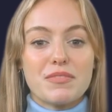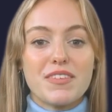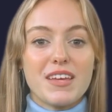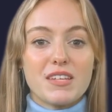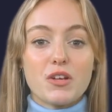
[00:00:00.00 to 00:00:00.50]

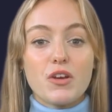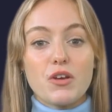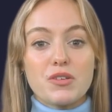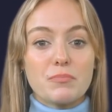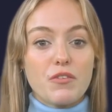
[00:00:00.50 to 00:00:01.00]
This
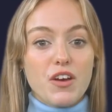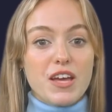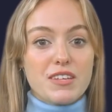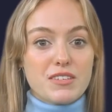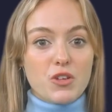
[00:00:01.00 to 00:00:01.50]
includes
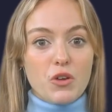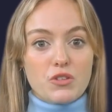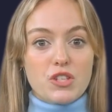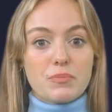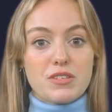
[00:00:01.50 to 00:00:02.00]
providing
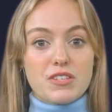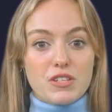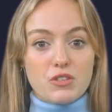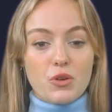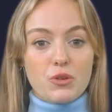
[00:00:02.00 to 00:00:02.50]
scholarships to
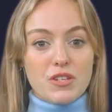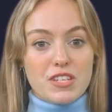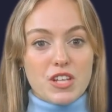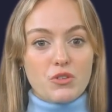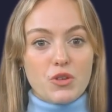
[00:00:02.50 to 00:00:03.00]
students
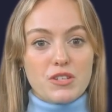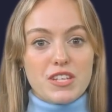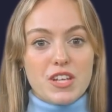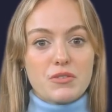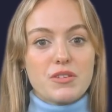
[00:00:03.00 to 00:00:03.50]

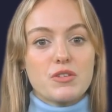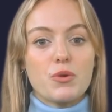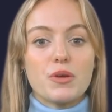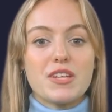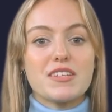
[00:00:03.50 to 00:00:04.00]
interested in
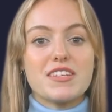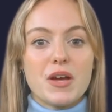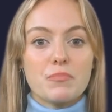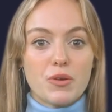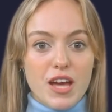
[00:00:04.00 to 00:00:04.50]
pursuing a
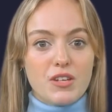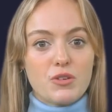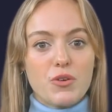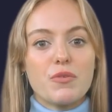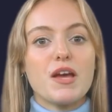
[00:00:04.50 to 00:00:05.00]
STEM
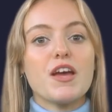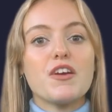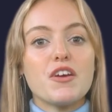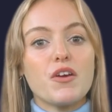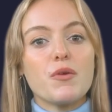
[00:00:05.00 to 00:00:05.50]
related
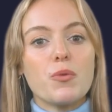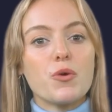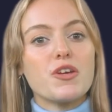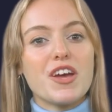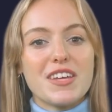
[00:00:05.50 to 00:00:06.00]
career,
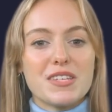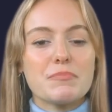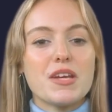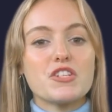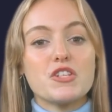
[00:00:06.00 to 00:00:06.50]
organizing
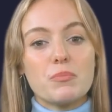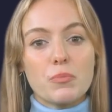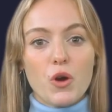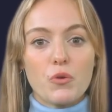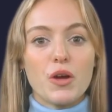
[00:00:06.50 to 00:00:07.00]
mentorship
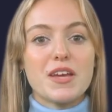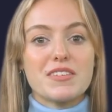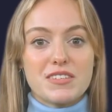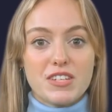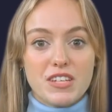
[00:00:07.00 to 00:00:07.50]

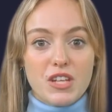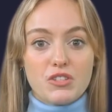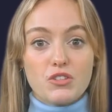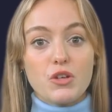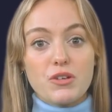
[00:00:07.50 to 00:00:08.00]
programs to teach
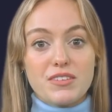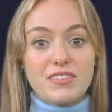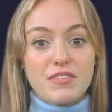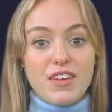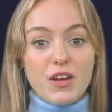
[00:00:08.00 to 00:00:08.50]
students
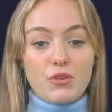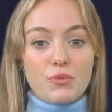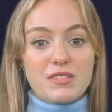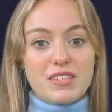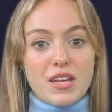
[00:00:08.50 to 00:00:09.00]
the value
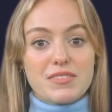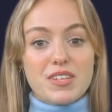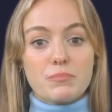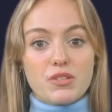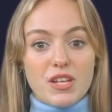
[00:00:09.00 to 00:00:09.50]
of STEM
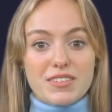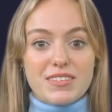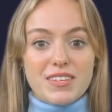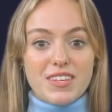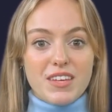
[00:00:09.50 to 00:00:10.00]
subjects,